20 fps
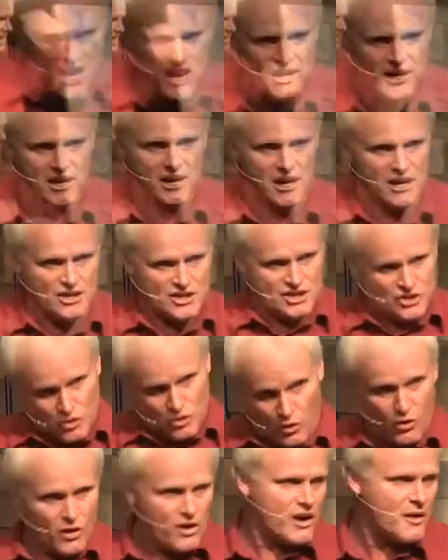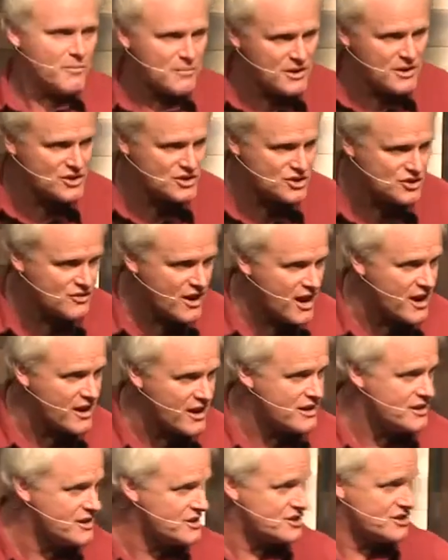headed and he's torn up and his
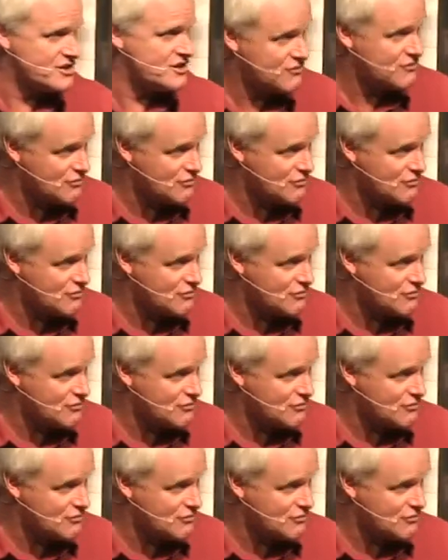shredded, his